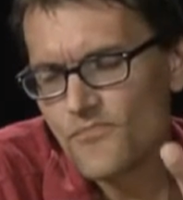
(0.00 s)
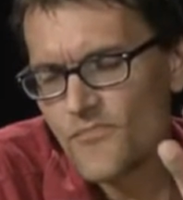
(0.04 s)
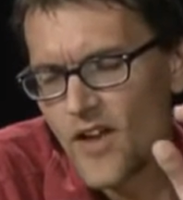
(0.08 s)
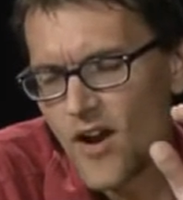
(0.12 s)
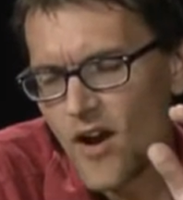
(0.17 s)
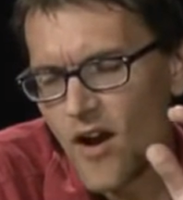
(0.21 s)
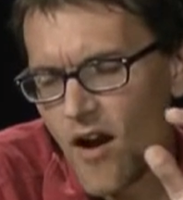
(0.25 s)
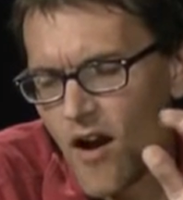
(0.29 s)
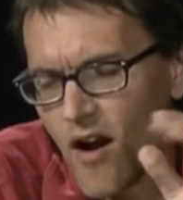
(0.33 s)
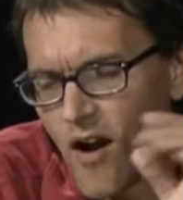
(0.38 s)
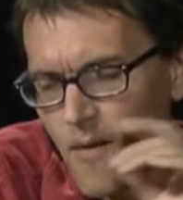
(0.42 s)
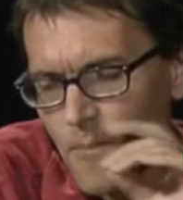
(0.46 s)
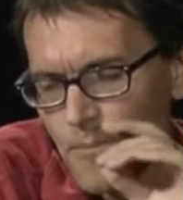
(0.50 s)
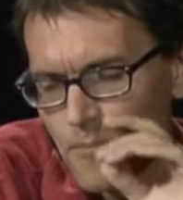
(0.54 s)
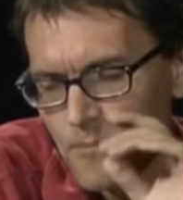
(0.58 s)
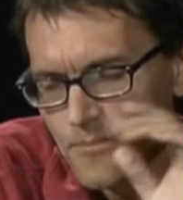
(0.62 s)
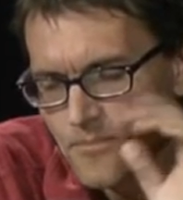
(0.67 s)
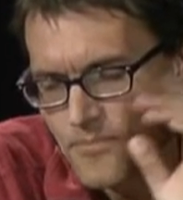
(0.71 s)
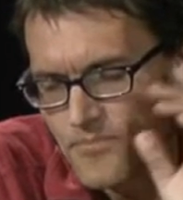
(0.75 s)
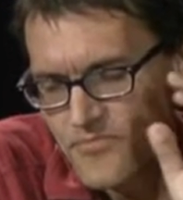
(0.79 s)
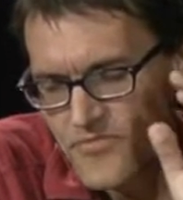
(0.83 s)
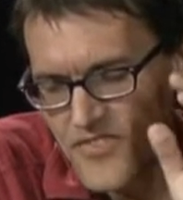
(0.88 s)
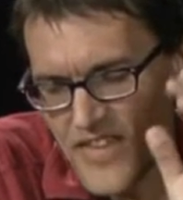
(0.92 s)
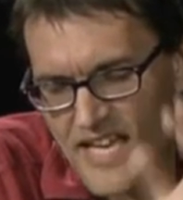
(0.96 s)
There are
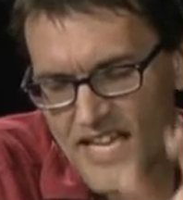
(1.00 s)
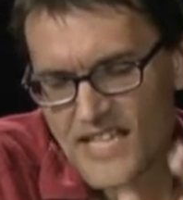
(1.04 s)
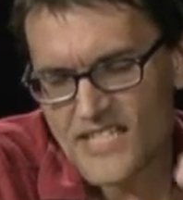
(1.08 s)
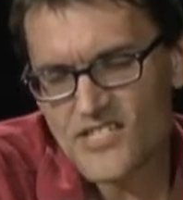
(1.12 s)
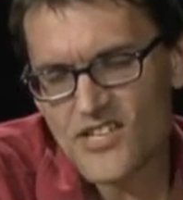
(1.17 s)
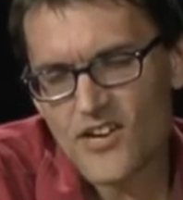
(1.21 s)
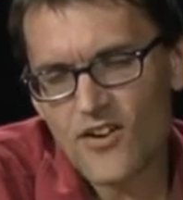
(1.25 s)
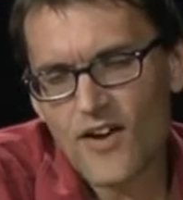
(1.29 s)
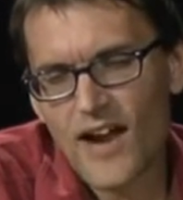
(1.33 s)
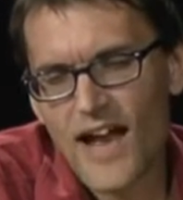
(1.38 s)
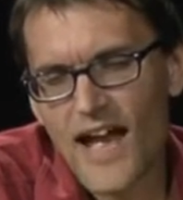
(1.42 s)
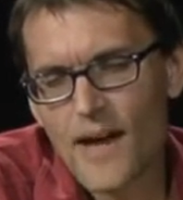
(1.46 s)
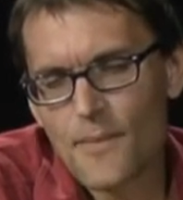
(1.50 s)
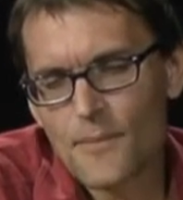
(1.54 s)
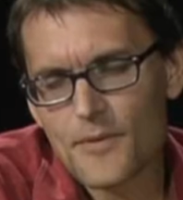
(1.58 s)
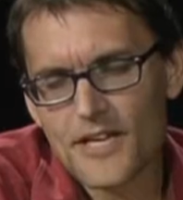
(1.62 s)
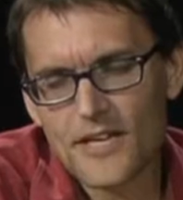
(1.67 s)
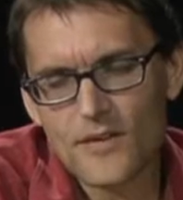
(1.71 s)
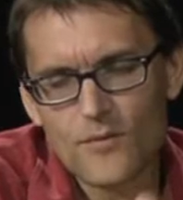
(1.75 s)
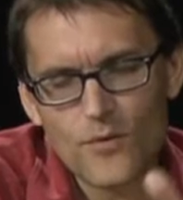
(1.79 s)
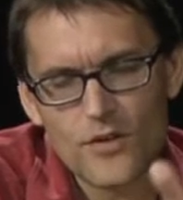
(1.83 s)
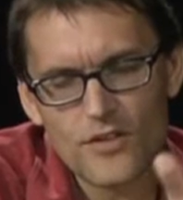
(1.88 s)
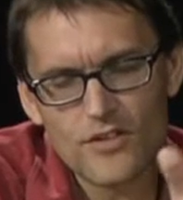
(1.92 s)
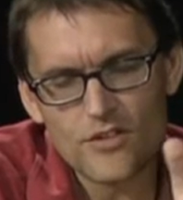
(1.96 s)
things that are
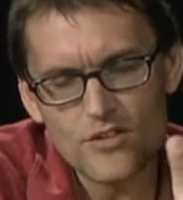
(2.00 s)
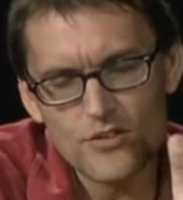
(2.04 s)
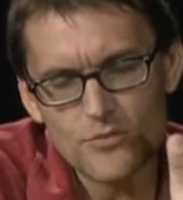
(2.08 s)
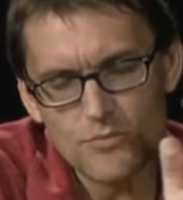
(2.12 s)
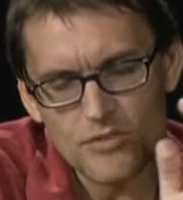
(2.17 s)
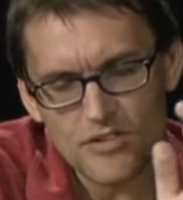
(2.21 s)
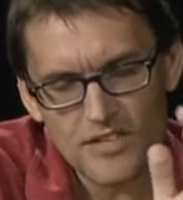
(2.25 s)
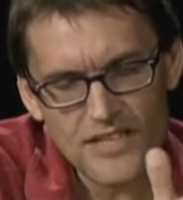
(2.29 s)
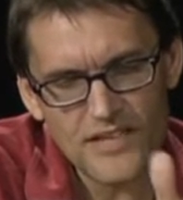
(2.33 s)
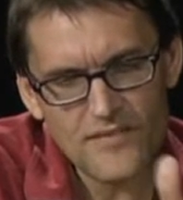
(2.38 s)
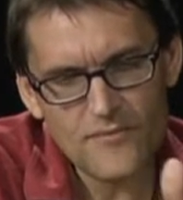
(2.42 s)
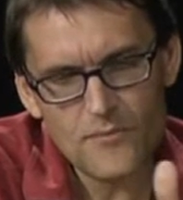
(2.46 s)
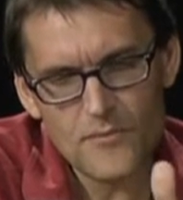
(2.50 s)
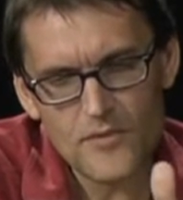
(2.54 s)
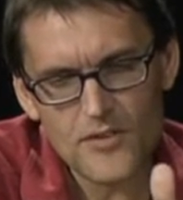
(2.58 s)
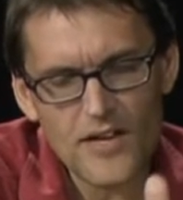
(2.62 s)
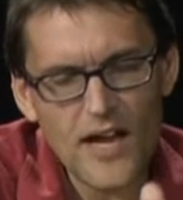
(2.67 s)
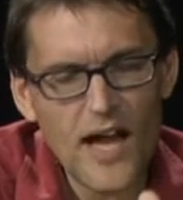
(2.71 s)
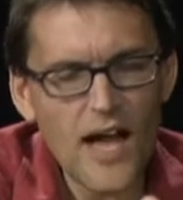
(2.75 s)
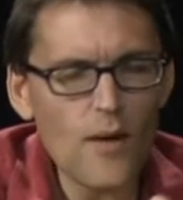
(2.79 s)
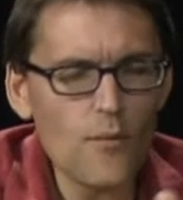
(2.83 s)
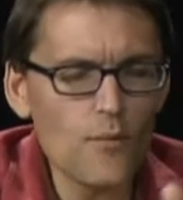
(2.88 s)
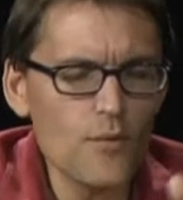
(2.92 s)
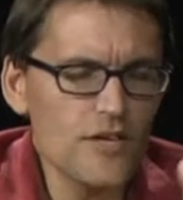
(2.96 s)
happening whether you believe them or
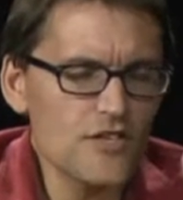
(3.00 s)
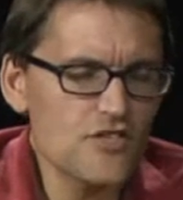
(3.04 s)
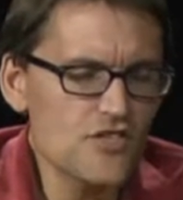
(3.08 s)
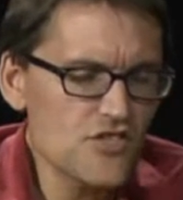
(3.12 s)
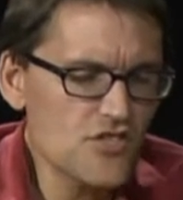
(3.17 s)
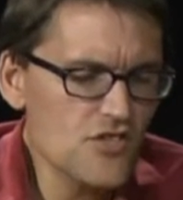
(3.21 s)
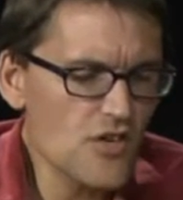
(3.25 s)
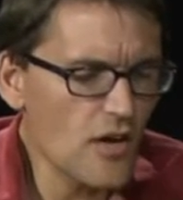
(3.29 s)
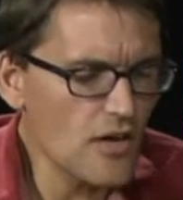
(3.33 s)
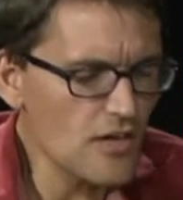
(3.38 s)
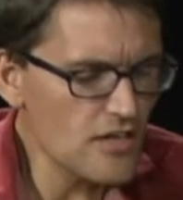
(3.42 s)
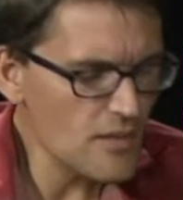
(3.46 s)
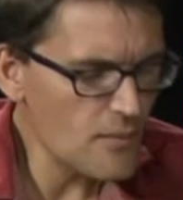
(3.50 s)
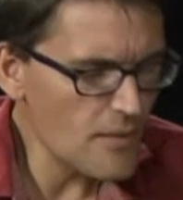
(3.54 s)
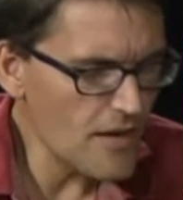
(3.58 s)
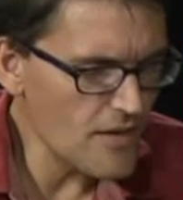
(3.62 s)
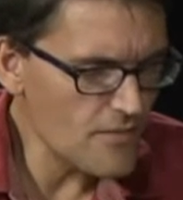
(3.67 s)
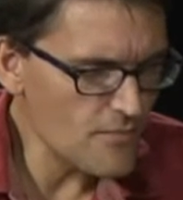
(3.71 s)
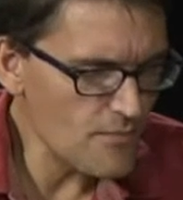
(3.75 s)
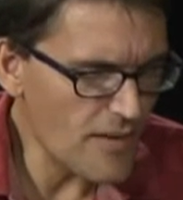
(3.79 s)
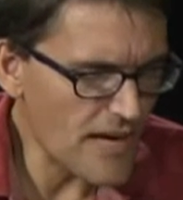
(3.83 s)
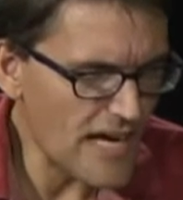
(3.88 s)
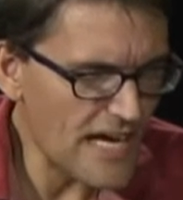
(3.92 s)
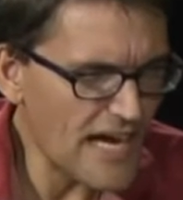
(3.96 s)
not. We just talked
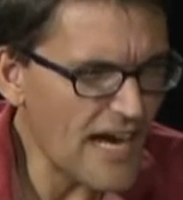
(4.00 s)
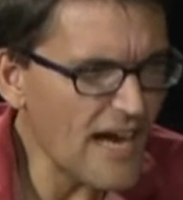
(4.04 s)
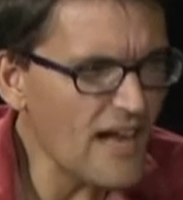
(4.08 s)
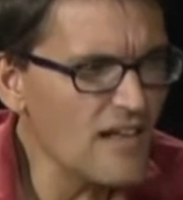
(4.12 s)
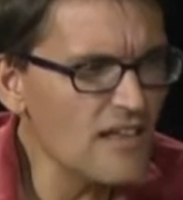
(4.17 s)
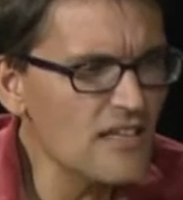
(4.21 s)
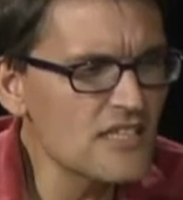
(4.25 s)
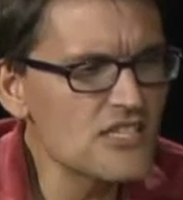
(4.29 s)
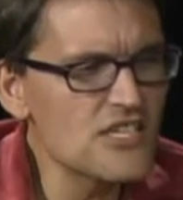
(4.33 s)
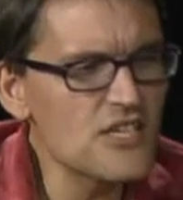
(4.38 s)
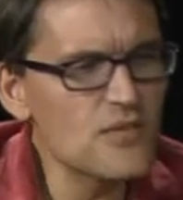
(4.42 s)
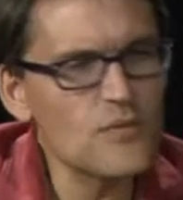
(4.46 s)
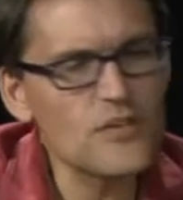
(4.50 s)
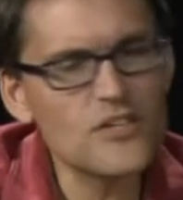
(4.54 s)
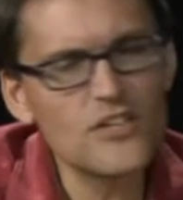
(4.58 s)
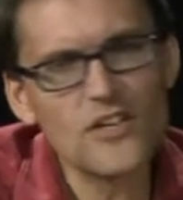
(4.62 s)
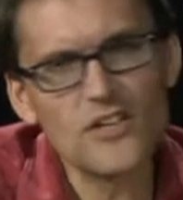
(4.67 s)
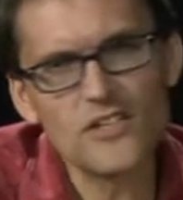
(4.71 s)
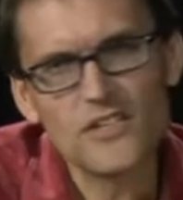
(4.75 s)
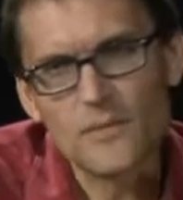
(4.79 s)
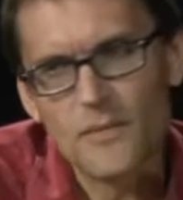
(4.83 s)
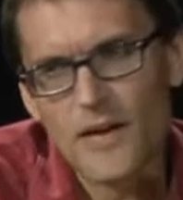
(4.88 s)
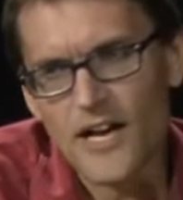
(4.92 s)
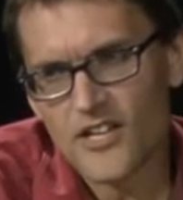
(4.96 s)
about biology. We
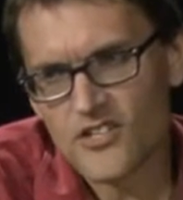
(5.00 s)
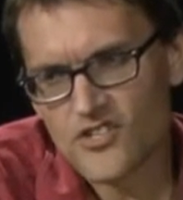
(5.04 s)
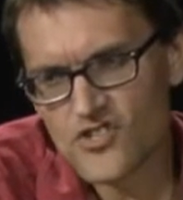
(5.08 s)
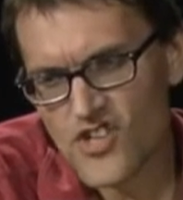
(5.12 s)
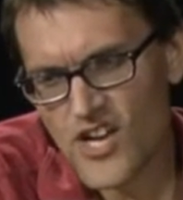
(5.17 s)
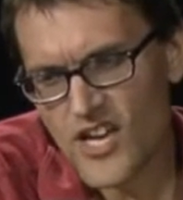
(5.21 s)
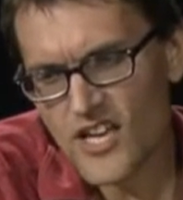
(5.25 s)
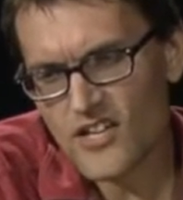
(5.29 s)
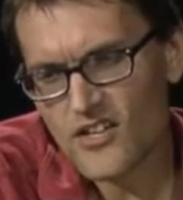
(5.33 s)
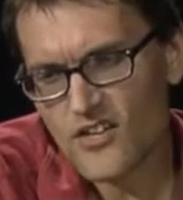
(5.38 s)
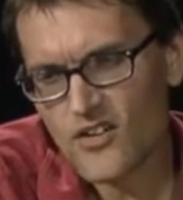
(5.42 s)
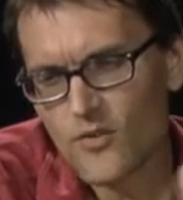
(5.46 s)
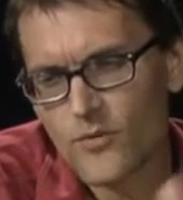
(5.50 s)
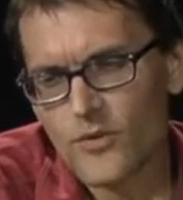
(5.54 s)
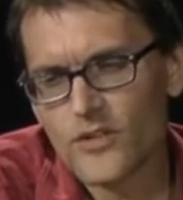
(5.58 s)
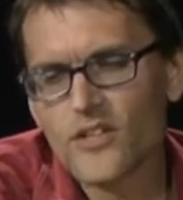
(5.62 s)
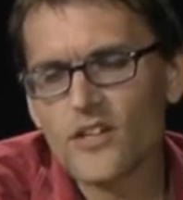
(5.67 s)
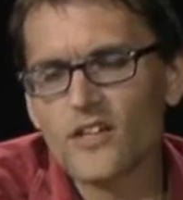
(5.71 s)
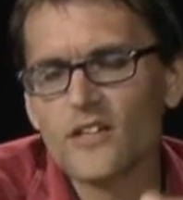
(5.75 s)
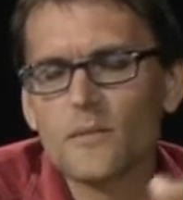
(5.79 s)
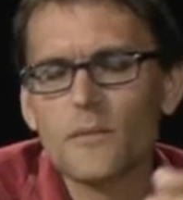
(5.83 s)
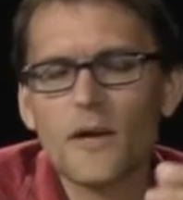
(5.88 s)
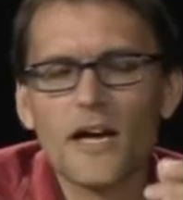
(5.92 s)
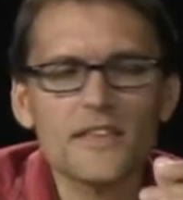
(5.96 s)
talked about gender. We
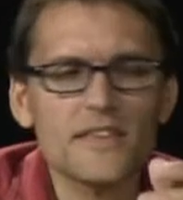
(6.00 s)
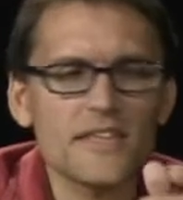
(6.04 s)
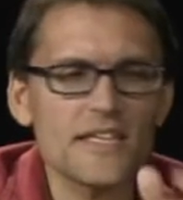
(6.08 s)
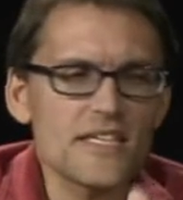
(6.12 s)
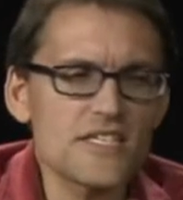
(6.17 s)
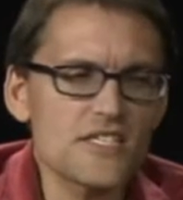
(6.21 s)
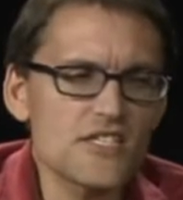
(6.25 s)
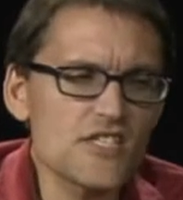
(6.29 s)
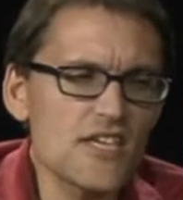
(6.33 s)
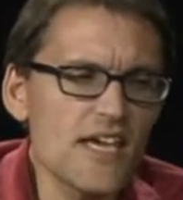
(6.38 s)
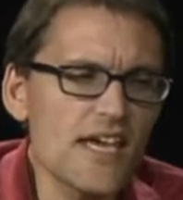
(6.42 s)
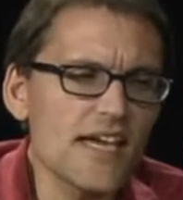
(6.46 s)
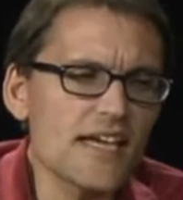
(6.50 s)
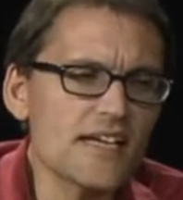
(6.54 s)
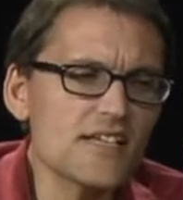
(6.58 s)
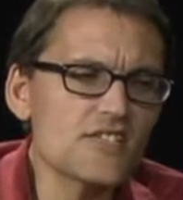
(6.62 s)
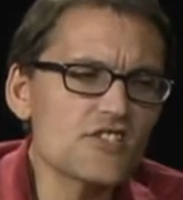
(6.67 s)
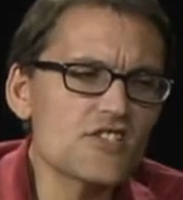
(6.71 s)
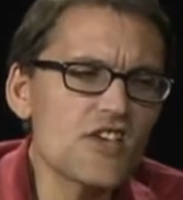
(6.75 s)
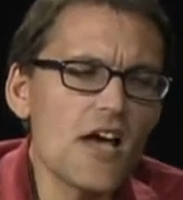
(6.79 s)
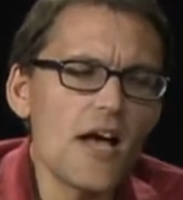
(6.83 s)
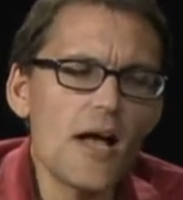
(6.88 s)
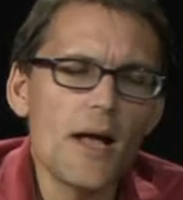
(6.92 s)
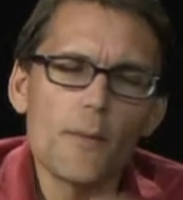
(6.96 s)
talked about these
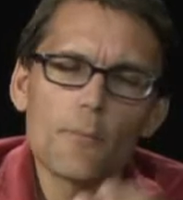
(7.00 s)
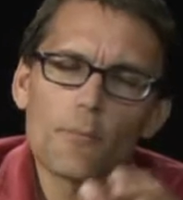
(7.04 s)
things.